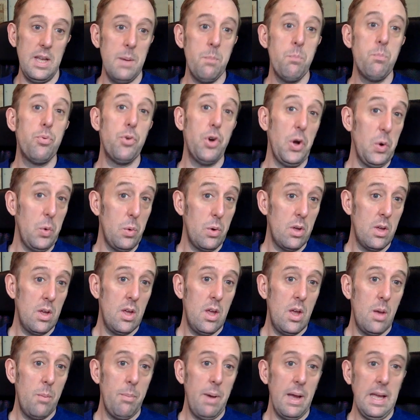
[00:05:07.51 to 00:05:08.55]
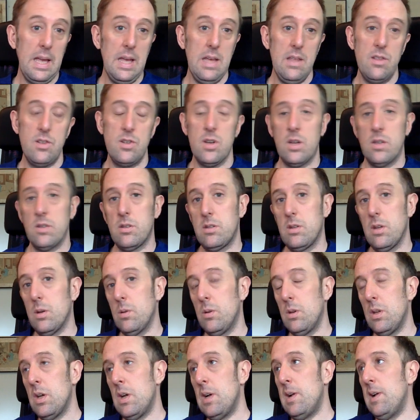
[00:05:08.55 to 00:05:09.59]
Impro by Keith
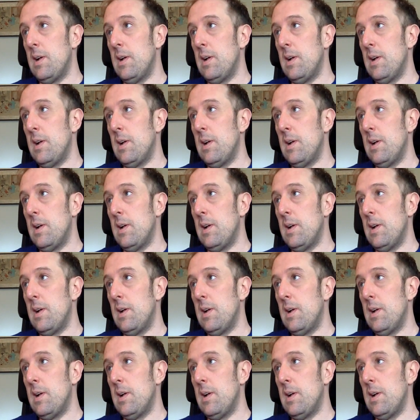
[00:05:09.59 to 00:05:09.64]
Johnstone.